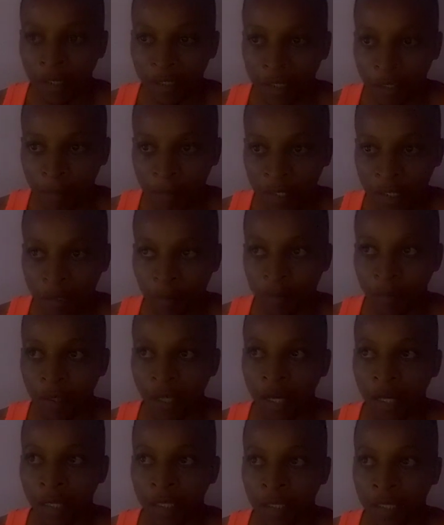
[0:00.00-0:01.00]
dim
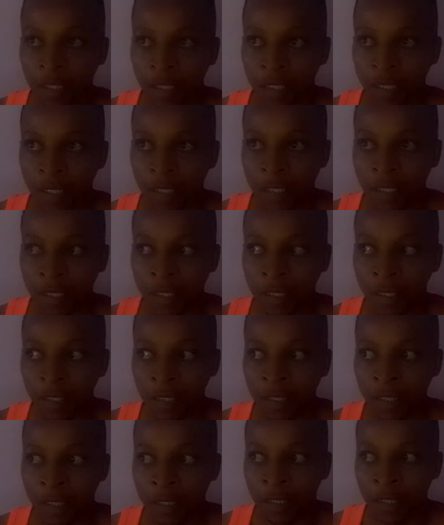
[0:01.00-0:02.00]
supply
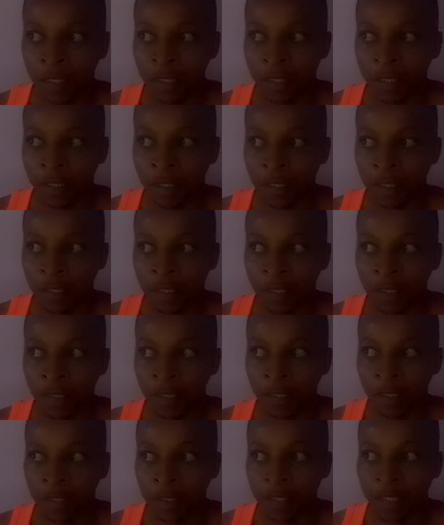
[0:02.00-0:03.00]
in
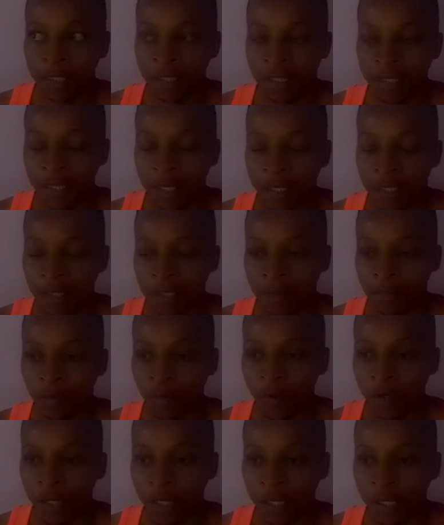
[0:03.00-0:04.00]
the sense
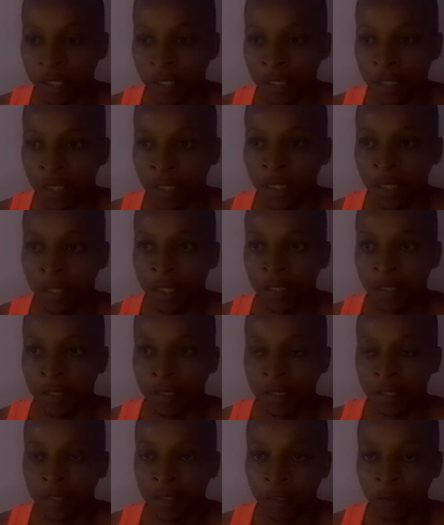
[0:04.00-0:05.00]
where
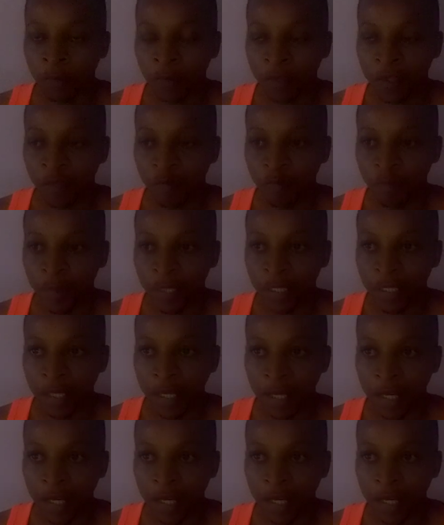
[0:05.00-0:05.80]
there would have been